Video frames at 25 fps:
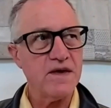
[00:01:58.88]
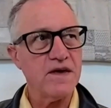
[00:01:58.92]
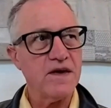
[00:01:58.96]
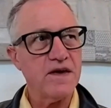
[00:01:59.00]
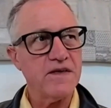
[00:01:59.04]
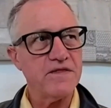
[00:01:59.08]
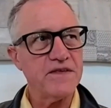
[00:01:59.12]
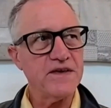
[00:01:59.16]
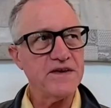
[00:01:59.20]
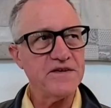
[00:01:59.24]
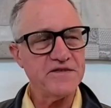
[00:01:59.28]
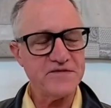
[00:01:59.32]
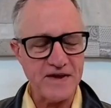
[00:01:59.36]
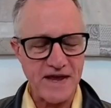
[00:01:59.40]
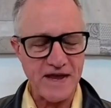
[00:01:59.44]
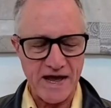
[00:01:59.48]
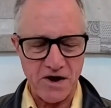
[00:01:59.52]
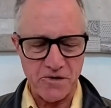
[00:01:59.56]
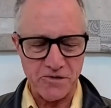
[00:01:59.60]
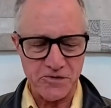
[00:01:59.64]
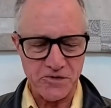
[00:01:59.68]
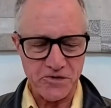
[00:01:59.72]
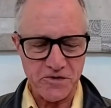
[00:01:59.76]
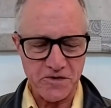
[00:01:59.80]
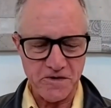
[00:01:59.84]
These
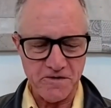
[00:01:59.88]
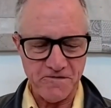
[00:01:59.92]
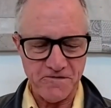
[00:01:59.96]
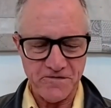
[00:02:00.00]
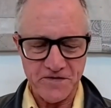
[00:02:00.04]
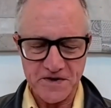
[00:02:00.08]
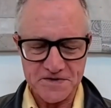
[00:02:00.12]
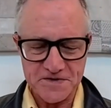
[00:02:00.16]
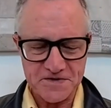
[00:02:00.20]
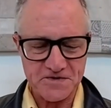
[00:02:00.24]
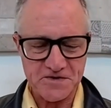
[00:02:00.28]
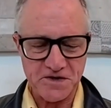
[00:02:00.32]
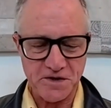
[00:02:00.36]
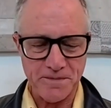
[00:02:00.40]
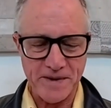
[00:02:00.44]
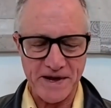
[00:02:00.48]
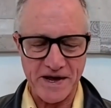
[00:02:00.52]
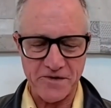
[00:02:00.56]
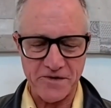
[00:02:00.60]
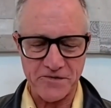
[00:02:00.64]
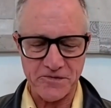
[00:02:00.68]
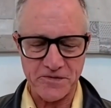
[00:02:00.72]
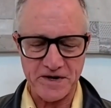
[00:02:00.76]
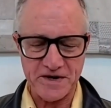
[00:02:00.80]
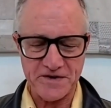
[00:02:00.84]
outer physical
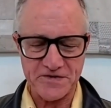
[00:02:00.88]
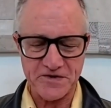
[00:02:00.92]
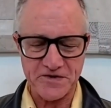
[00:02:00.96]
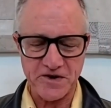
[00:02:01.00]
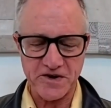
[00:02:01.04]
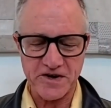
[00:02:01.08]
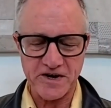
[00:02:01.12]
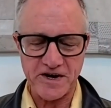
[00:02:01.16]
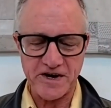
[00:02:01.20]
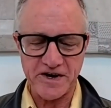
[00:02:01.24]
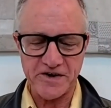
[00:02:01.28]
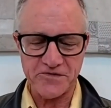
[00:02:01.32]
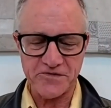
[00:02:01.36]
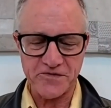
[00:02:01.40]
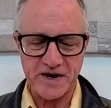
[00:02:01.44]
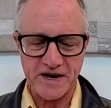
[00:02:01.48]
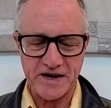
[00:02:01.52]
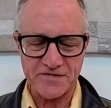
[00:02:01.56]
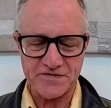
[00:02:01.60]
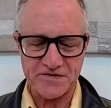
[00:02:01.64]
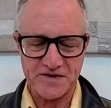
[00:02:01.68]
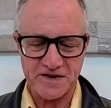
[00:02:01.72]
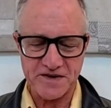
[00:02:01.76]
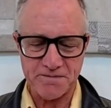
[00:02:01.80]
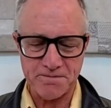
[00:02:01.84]
boundaries are
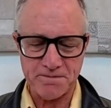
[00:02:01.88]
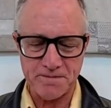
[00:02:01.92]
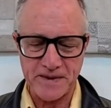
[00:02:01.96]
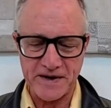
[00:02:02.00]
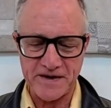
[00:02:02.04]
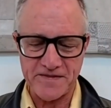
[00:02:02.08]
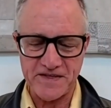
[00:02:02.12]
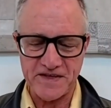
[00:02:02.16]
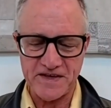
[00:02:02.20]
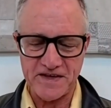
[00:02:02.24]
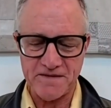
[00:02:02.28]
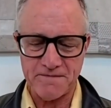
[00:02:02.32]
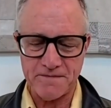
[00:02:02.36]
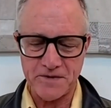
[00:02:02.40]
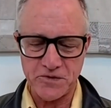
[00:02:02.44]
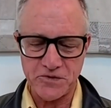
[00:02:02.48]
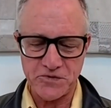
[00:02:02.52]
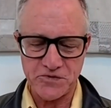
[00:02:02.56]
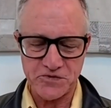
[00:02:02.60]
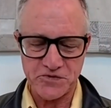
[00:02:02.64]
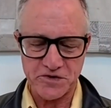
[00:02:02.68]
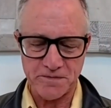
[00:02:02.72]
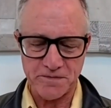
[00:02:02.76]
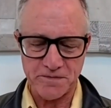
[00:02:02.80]
contrasted by the emotional